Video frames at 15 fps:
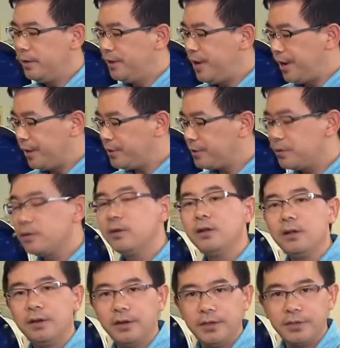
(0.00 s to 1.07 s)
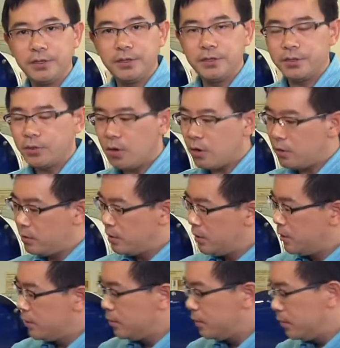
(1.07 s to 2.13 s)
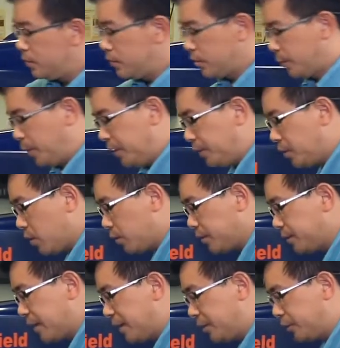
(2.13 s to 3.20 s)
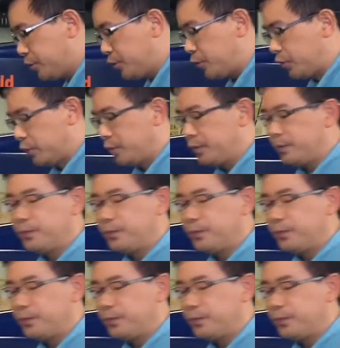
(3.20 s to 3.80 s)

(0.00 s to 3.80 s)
Next, let's install the pitot static tube.